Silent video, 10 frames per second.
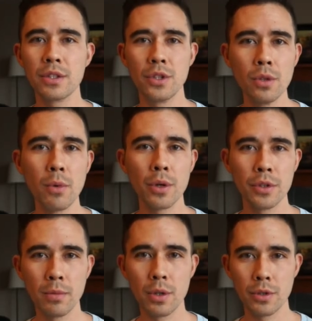just do more,
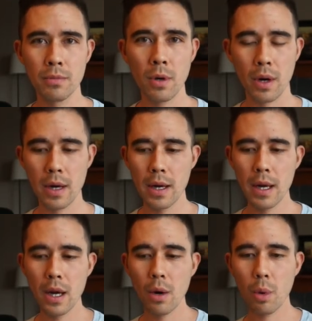do more, do more.
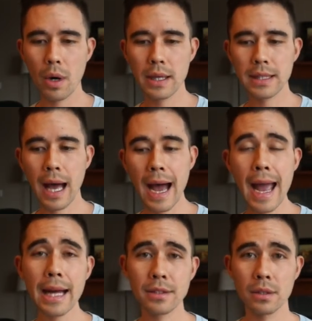Whereas I
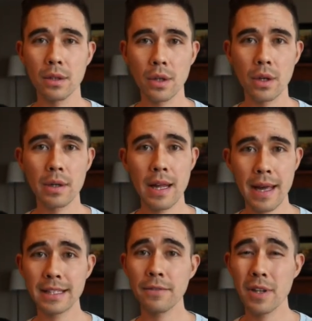had to learn, and
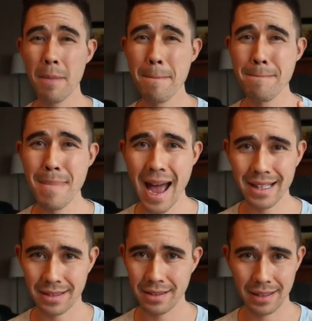that's a very
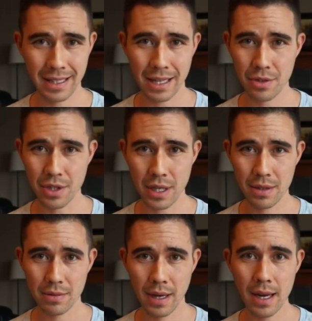masculine energy,
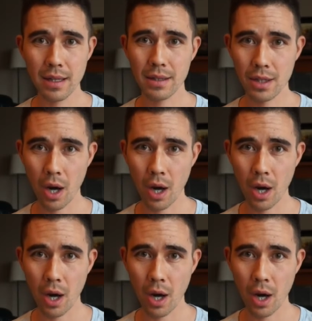right?